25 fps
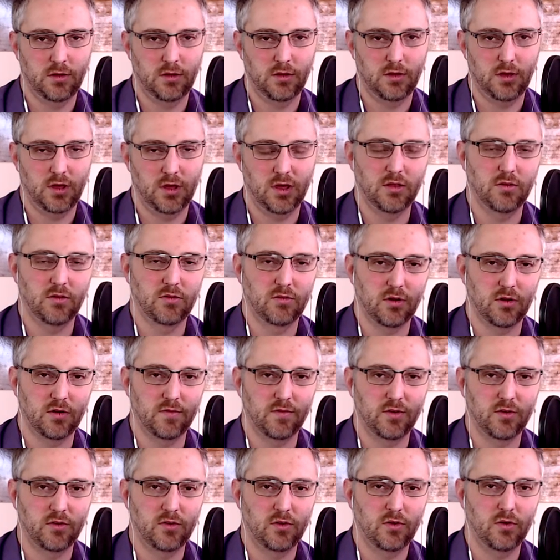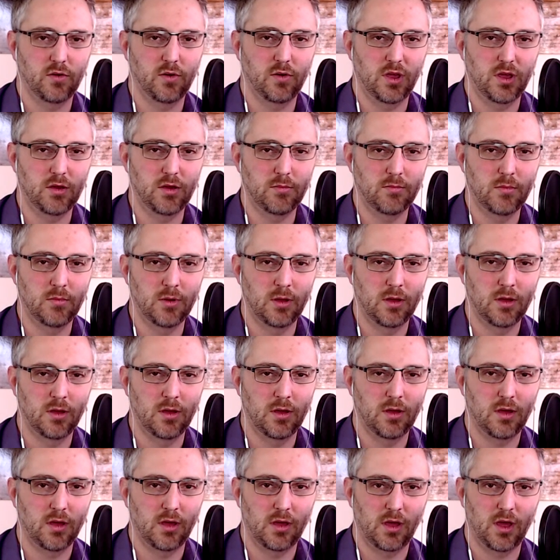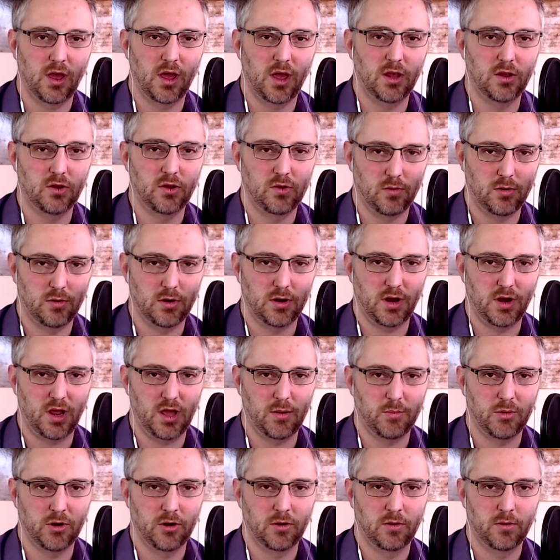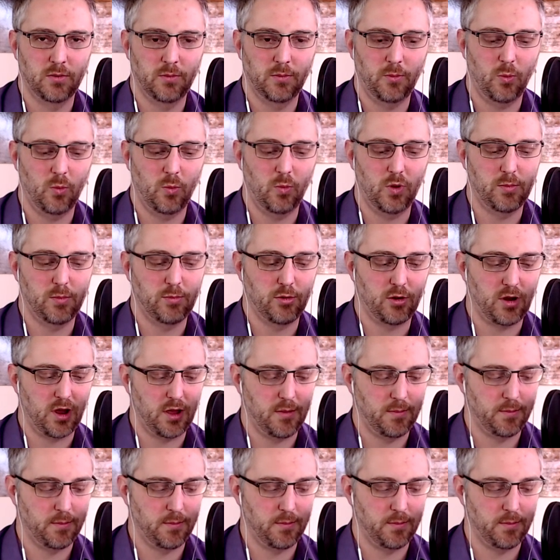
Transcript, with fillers: in service to Him and to our neighbor. We pray.